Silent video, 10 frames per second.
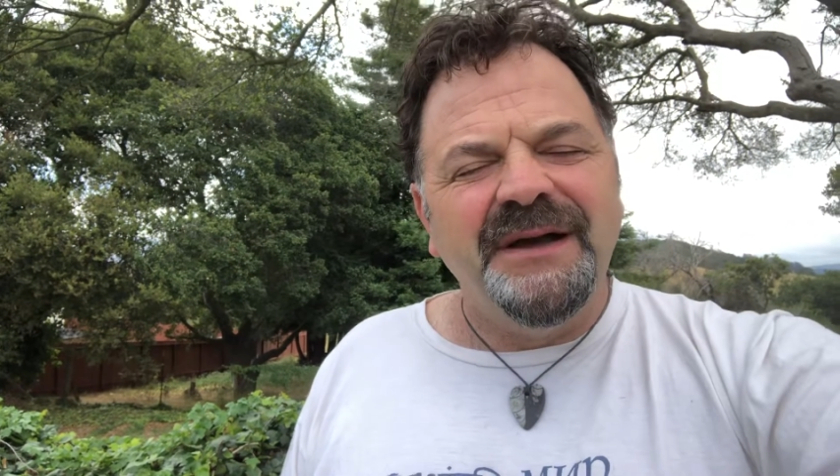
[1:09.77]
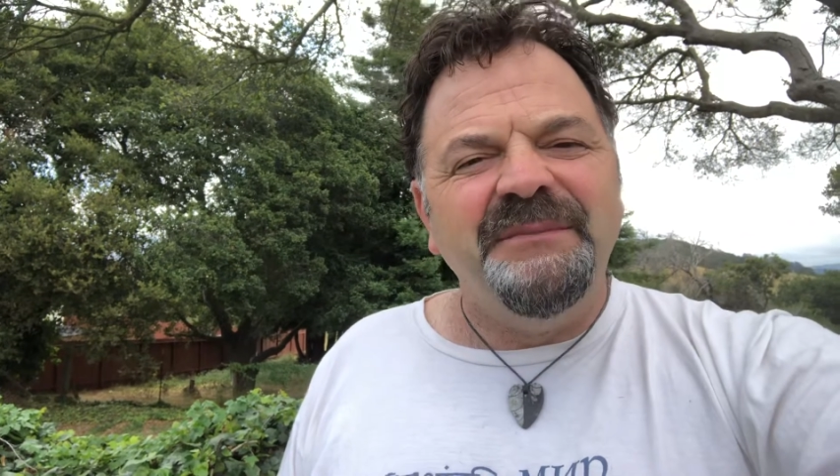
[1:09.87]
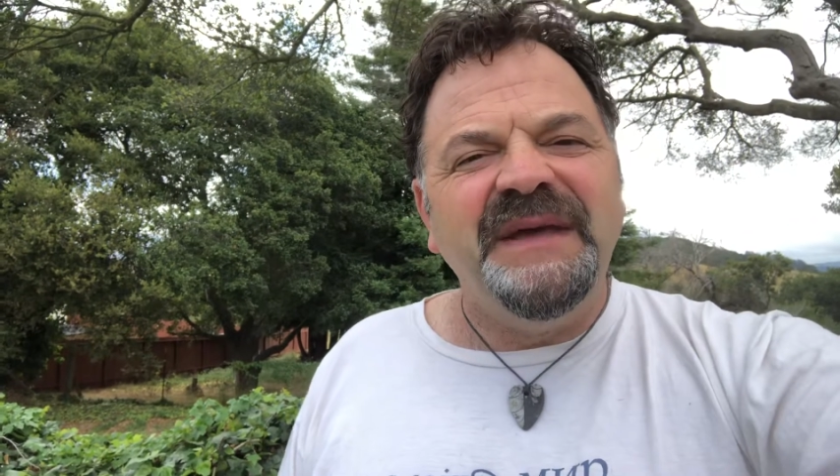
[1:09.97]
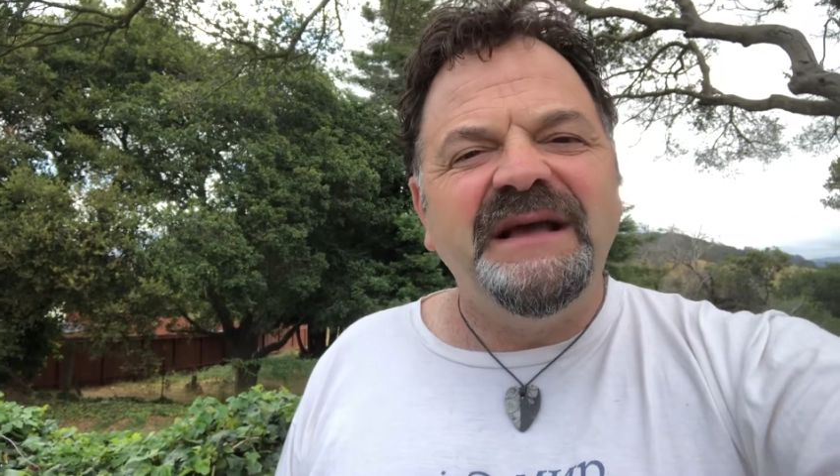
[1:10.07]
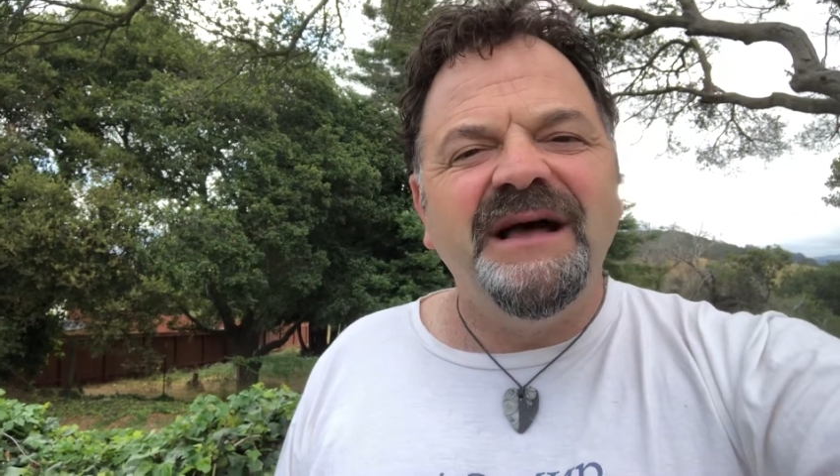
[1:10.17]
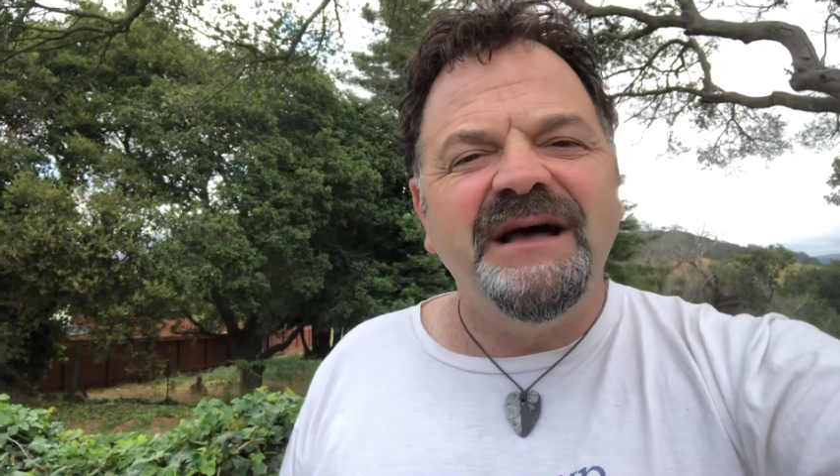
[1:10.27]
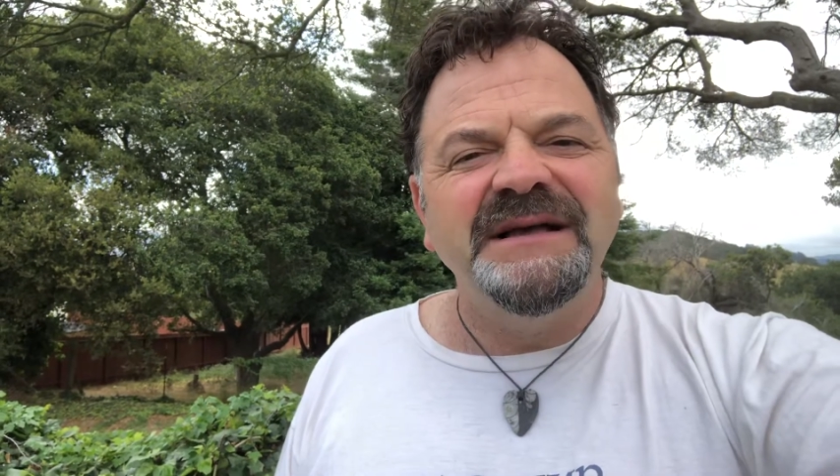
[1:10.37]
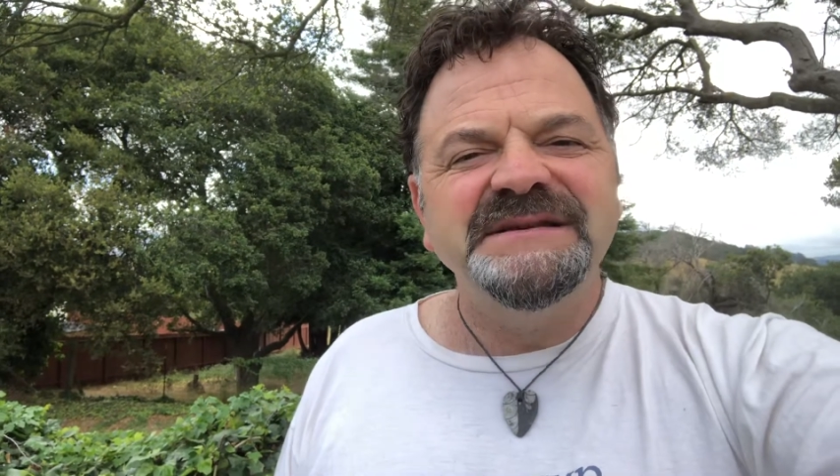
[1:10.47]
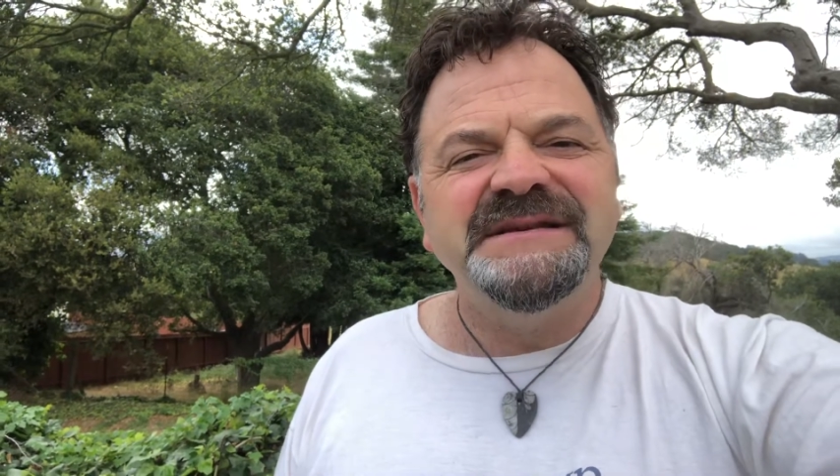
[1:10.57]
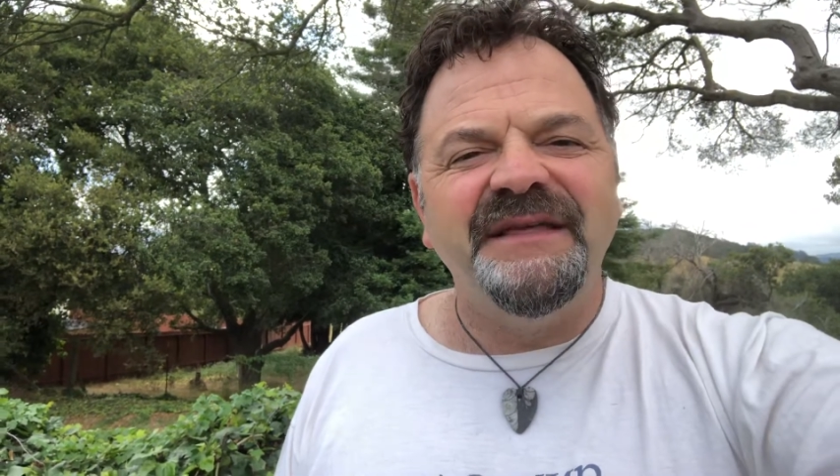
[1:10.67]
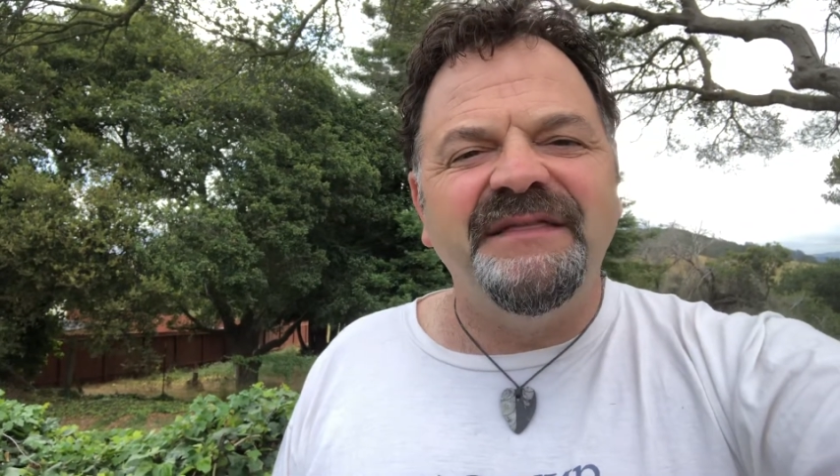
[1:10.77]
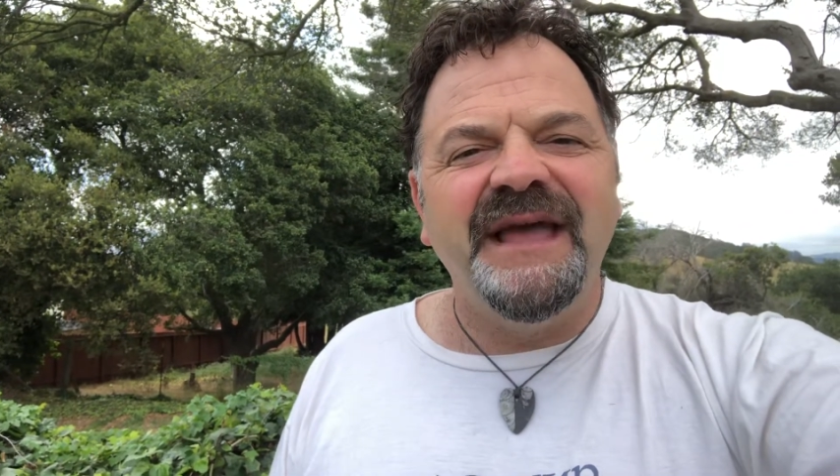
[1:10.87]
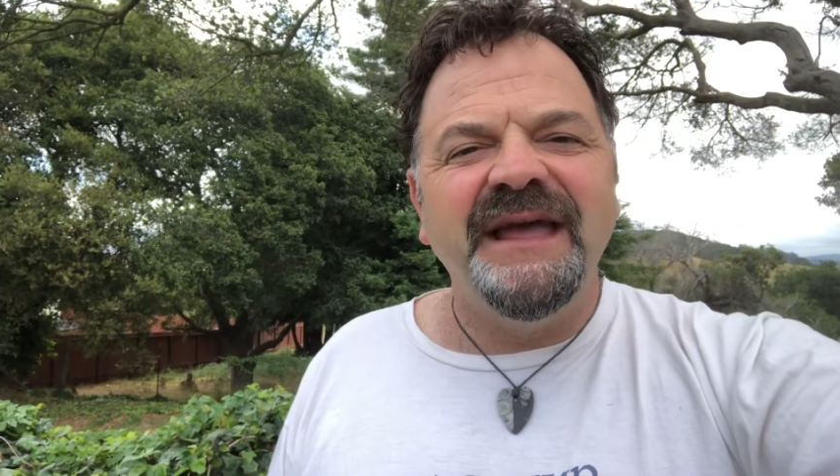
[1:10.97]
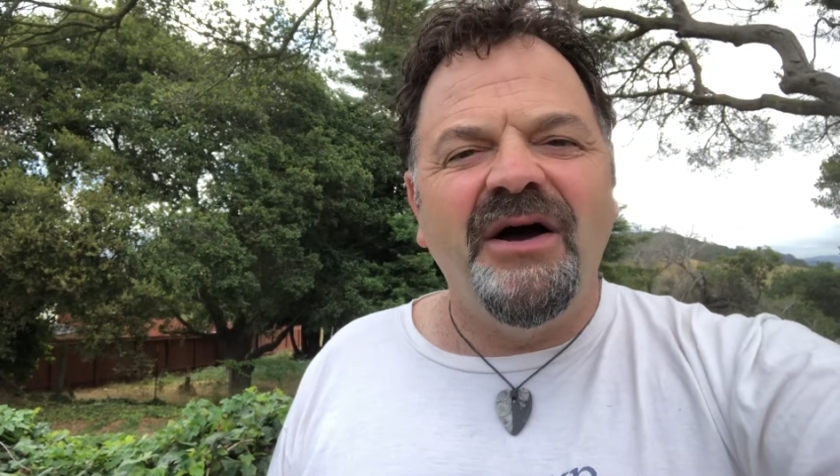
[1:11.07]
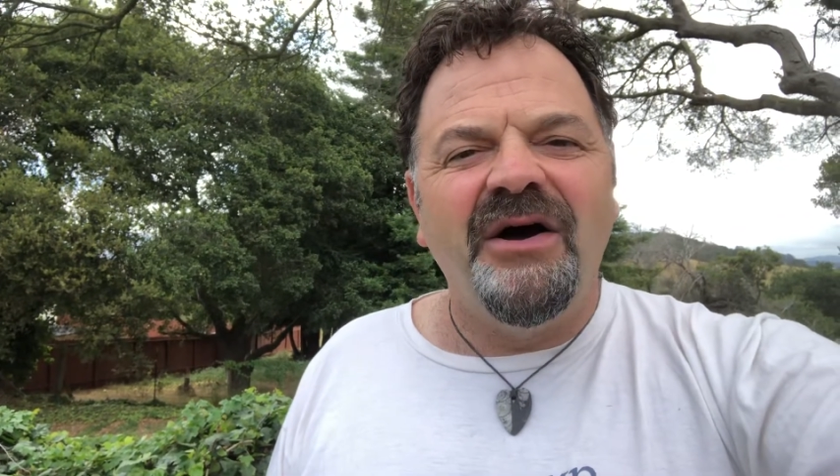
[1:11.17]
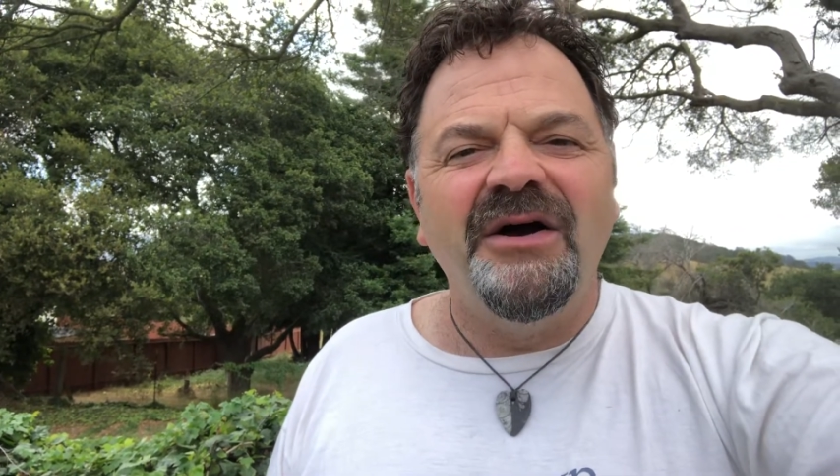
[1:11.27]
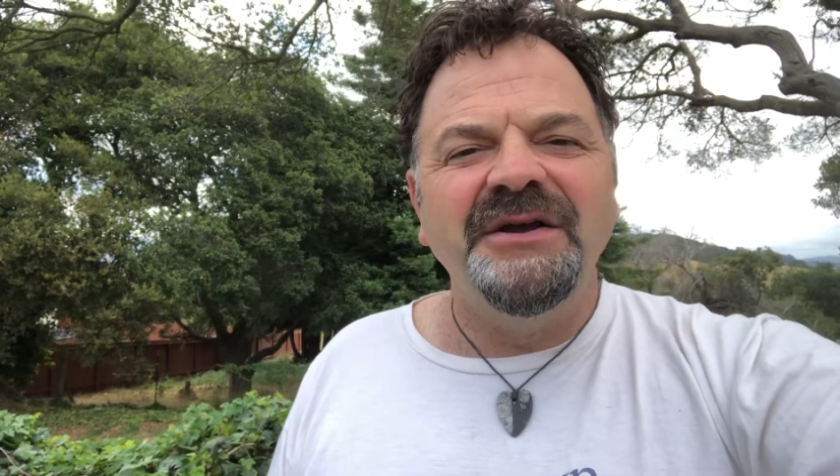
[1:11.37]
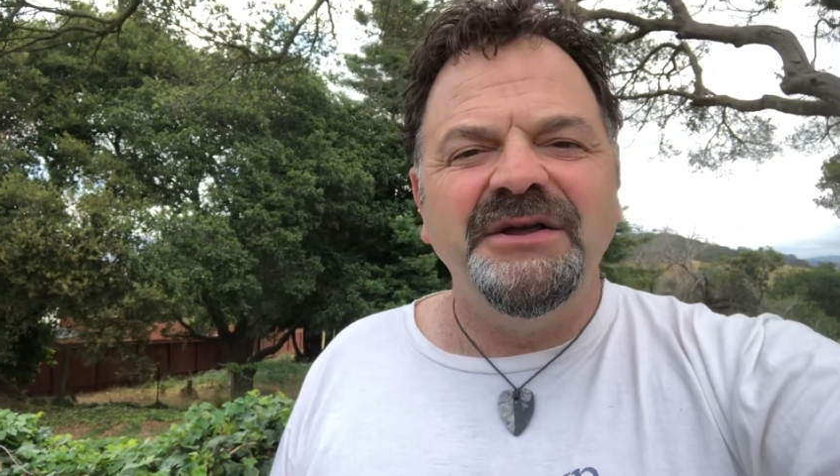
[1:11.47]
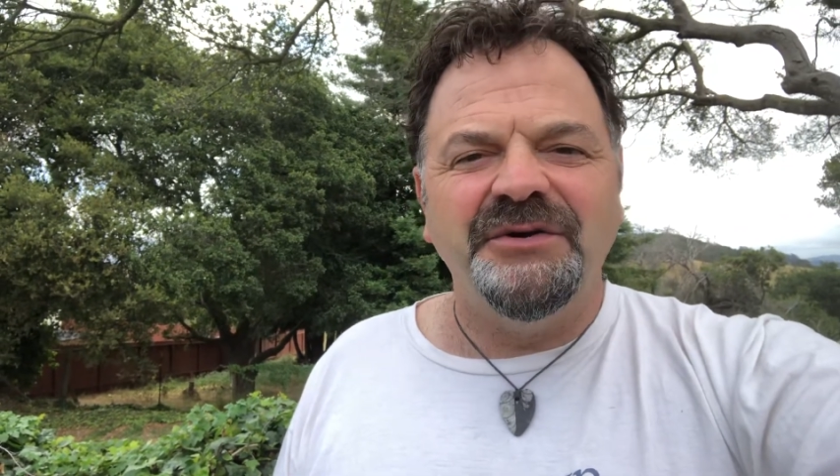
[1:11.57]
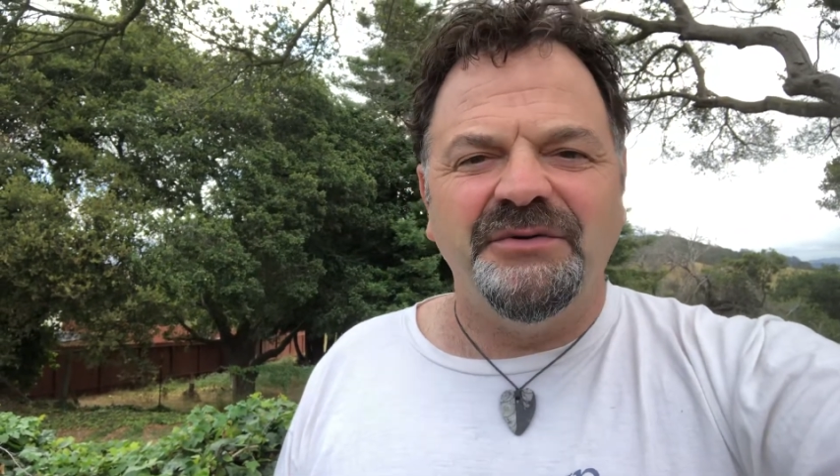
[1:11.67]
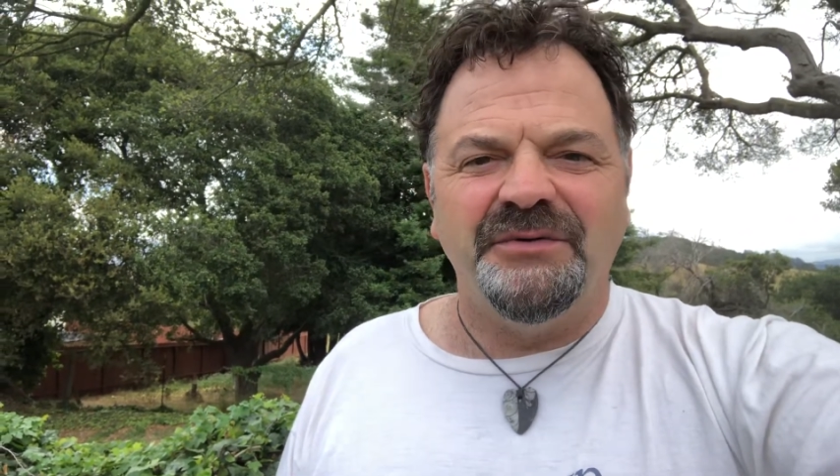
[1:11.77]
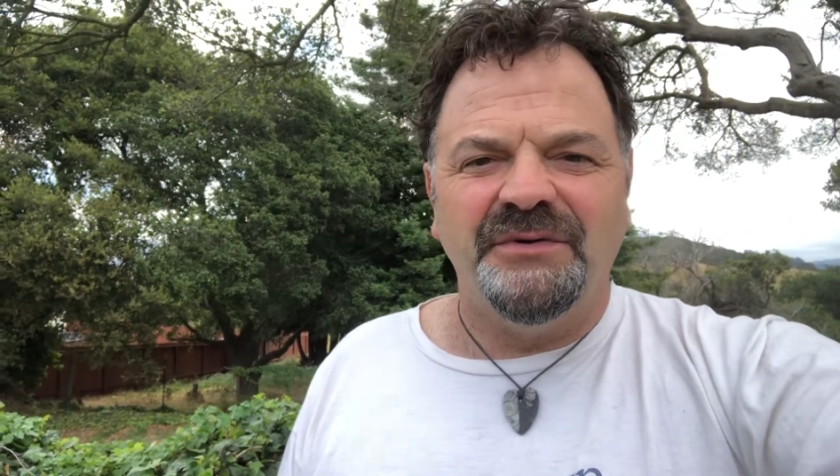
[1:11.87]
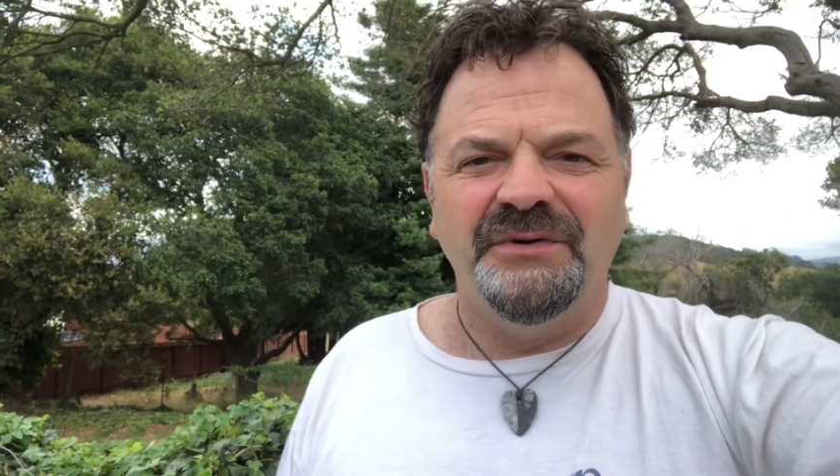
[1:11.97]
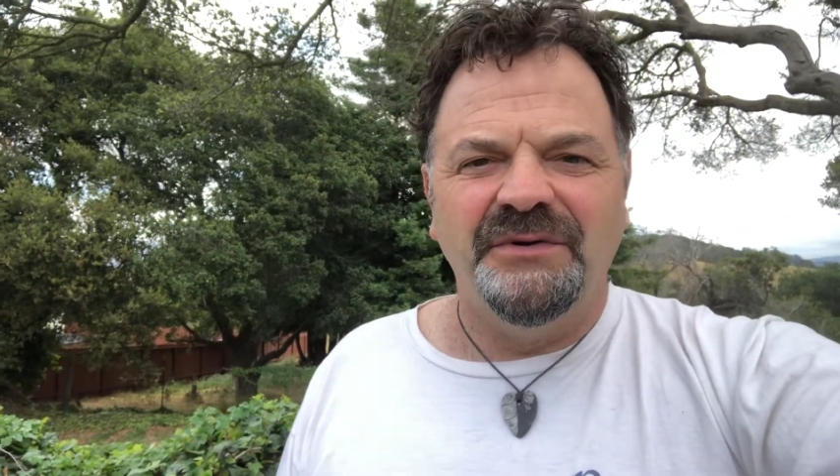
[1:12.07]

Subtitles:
because they are you.